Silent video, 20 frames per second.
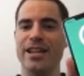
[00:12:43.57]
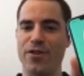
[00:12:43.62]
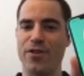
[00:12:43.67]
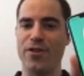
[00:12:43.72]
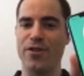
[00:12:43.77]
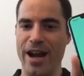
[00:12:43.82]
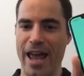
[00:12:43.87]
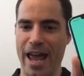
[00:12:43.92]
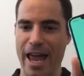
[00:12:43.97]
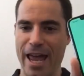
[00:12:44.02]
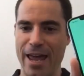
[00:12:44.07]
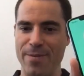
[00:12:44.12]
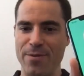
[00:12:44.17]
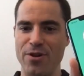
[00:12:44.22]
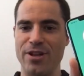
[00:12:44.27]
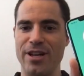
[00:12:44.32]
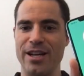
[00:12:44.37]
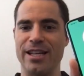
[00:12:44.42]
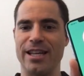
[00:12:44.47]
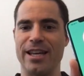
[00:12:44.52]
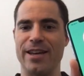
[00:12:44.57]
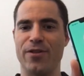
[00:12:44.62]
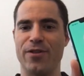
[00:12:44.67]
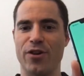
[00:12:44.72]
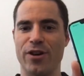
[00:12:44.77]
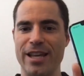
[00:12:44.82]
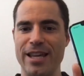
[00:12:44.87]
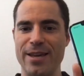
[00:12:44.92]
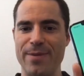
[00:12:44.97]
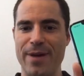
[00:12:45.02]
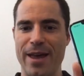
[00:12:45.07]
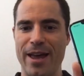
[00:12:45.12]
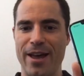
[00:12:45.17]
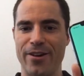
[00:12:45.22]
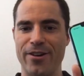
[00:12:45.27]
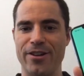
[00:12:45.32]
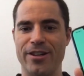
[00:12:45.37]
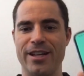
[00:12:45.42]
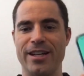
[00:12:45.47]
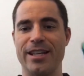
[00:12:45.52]
You didn't give your email,
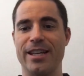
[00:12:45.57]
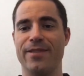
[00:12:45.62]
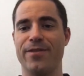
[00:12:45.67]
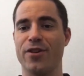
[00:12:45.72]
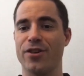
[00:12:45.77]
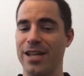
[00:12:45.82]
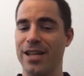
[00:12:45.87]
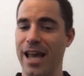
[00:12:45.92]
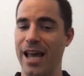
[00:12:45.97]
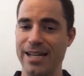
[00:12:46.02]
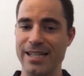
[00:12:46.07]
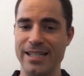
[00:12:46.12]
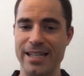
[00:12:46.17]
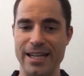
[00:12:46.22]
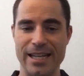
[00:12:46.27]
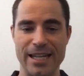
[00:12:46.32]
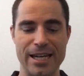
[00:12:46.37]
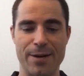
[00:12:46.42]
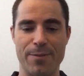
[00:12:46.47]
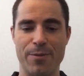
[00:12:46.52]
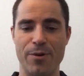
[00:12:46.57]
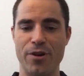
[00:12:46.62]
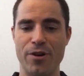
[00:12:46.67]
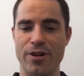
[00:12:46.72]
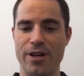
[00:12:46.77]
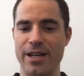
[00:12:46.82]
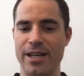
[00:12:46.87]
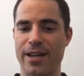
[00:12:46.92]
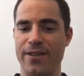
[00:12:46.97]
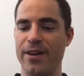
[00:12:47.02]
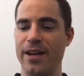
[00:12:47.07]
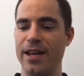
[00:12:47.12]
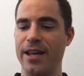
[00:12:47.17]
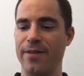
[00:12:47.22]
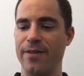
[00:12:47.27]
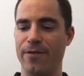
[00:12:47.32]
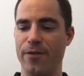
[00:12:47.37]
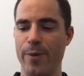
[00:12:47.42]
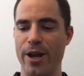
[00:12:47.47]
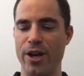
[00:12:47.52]
you didn't give your tax ID number, you didn't give any
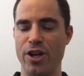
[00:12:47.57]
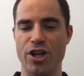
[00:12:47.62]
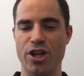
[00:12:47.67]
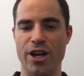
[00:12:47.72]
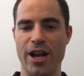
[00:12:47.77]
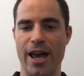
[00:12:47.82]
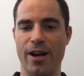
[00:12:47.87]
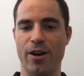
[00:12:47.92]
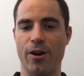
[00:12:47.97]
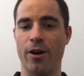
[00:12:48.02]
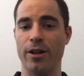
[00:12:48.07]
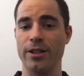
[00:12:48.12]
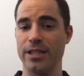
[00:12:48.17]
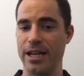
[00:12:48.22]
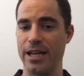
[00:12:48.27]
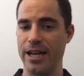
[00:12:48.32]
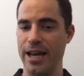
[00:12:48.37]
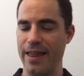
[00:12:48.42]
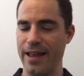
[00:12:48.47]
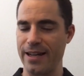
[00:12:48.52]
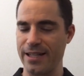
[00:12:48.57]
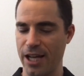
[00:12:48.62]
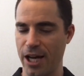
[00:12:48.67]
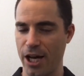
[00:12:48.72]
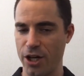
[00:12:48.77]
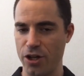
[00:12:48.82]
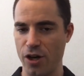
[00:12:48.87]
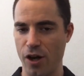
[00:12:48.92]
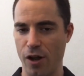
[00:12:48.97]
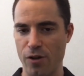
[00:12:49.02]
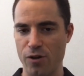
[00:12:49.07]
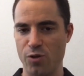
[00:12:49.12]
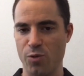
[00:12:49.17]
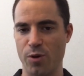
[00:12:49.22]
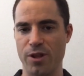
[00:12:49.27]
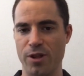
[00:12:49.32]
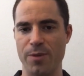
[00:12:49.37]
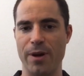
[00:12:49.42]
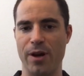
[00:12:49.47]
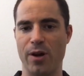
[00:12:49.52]
information at all. And today that's $100
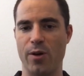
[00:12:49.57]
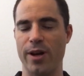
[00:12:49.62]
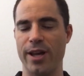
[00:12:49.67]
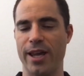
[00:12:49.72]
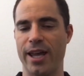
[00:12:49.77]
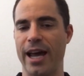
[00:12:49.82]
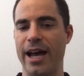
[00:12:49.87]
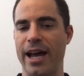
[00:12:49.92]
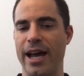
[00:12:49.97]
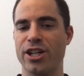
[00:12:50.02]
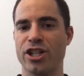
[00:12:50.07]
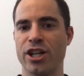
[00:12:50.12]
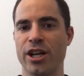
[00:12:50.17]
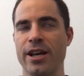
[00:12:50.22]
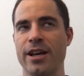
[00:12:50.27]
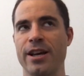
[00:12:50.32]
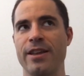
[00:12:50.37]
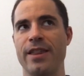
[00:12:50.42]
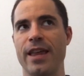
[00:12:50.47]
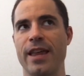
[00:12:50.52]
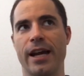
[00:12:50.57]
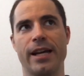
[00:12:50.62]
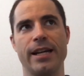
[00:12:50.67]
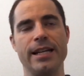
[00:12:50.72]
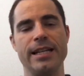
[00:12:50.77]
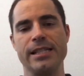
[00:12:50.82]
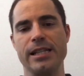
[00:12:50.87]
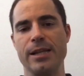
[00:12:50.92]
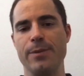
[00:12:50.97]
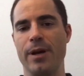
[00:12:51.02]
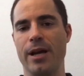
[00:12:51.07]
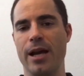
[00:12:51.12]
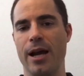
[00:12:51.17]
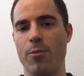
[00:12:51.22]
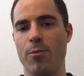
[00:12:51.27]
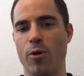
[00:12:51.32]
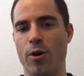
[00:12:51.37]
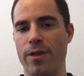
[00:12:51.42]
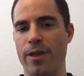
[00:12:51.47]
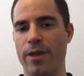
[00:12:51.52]
worth of Bitcoin Cash. That could easily become
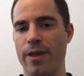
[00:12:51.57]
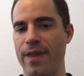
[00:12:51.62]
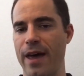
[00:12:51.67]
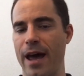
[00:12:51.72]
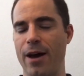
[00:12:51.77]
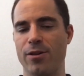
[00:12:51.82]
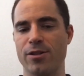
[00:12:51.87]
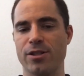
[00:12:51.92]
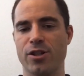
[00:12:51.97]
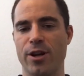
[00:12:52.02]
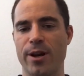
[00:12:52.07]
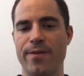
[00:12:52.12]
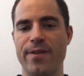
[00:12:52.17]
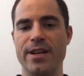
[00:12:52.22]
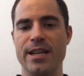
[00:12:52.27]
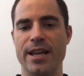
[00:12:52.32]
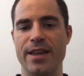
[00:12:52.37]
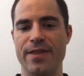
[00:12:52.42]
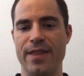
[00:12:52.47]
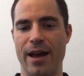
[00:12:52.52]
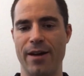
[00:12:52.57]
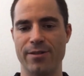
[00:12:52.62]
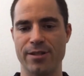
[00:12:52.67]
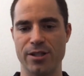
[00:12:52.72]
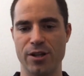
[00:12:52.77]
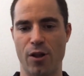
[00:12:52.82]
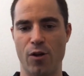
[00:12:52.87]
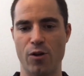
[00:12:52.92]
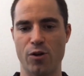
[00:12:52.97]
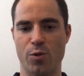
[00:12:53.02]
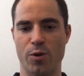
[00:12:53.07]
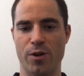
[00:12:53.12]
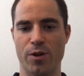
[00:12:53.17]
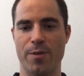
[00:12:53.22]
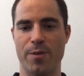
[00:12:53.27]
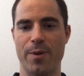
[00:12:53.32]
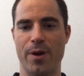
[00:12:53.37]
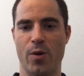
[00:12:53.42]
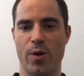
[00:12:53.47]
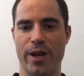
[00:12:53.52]
$1,000 or even $10,000 worth of
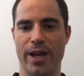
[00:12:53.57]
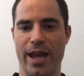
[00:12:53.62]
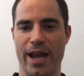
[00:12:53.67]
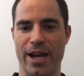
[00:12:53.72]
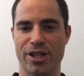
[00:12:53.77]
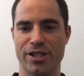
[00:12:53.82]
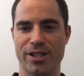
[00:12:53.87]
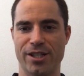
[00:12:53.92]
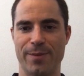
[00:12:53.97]
Bitcoin Cash.